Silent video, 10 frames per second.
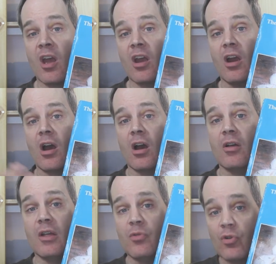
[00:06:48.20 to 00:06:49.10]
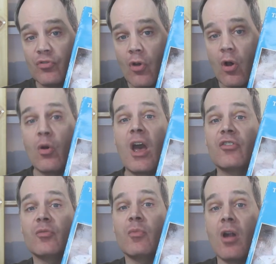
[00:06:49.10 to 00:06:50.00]
Uh, there's no, it
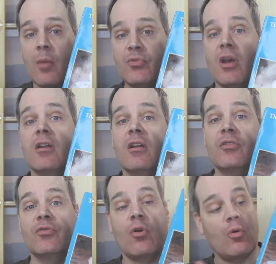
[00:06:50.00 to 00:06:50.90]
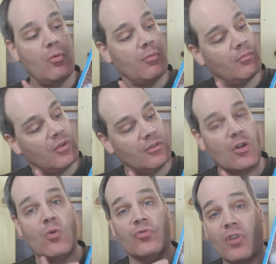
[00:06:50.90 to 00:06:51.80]
hasn't been updated, so you
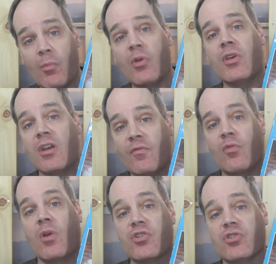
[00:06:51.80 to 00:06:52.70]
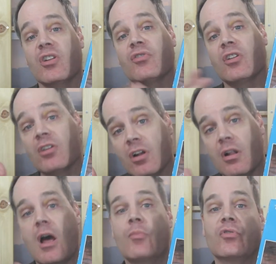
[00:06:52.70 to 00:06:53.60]
know, some of the information is a little
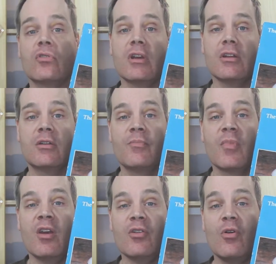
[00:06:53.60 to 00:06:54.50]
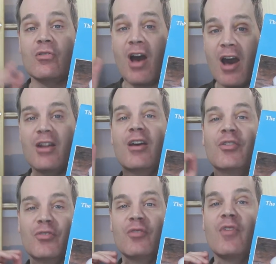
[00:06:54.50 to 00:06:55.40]
obsolete. You know, a lot
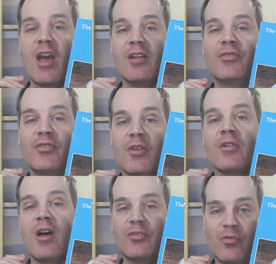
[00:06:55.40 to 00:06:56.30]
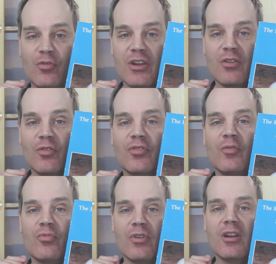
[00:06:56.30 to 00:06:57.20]
has advanced in the last thirty years
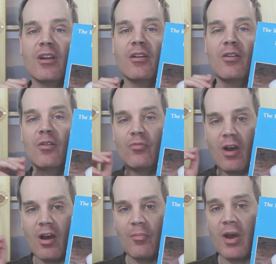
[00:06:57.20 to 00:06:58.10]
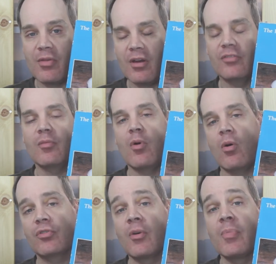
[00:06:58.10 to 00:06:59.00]
in breeding Uh, pythons and
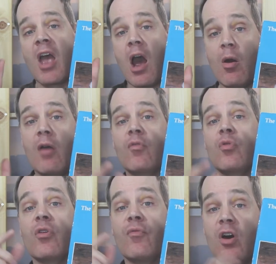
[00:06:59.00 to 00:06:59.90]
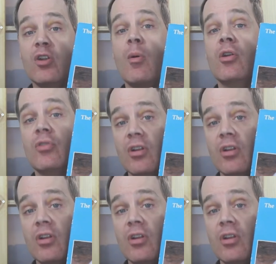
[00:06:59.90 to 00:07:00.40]
boas. However, the fundamental